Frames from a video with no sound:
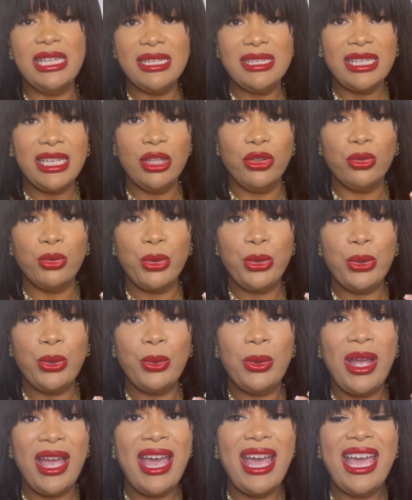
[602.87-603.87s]

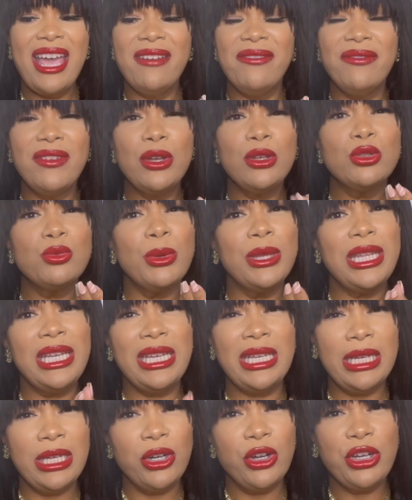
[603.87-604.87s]
see-through. It feels really
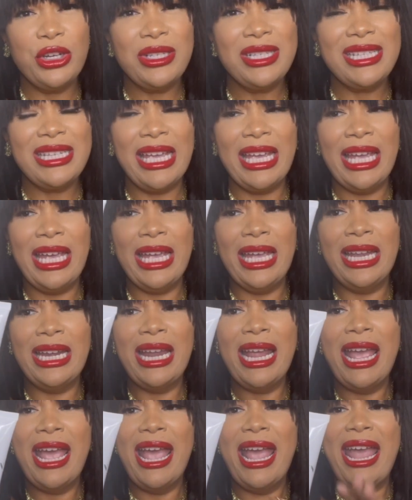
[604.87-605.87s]
good on your skin
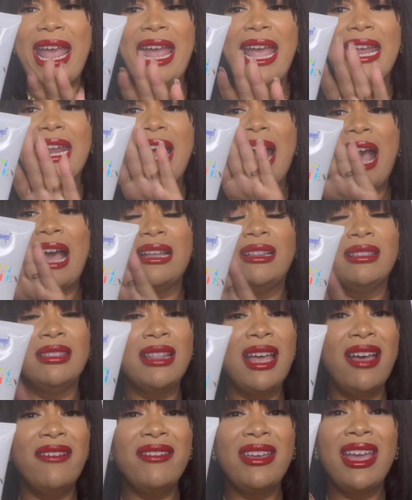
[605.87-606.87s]
and I
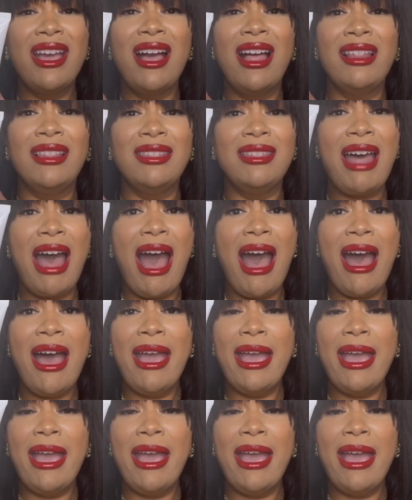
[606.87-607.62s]
love it a lot.